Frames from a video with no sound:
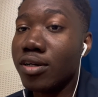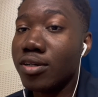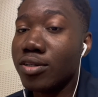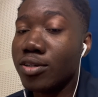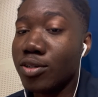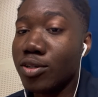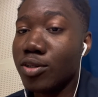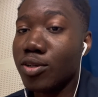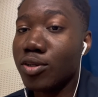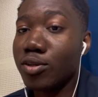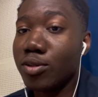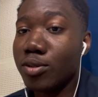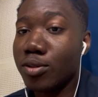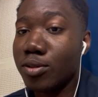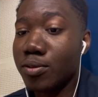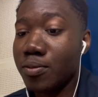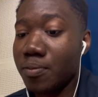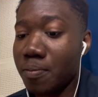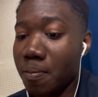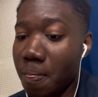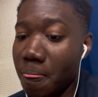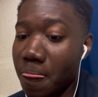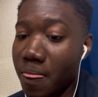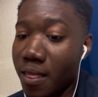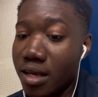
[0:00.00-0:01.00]
You know,
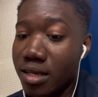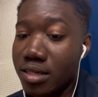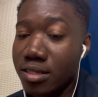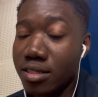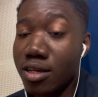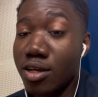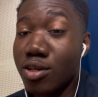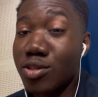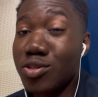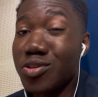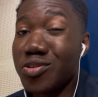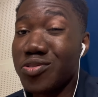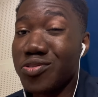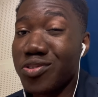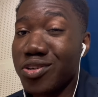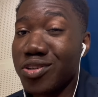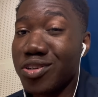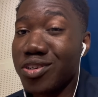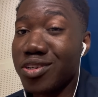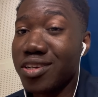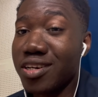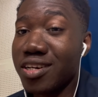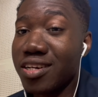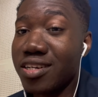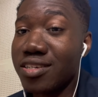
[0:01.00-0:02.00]
stay tuned for the
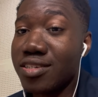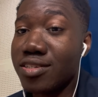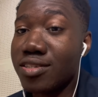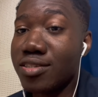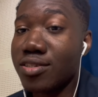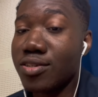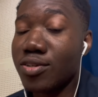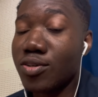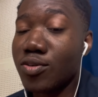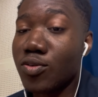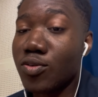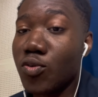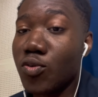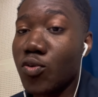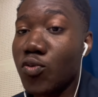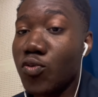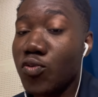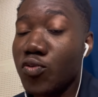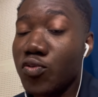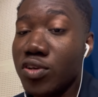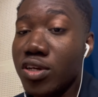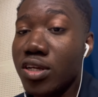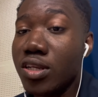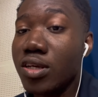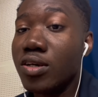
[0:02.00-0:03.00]
next
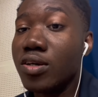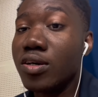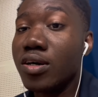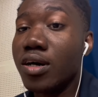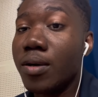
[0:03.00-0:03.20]
video.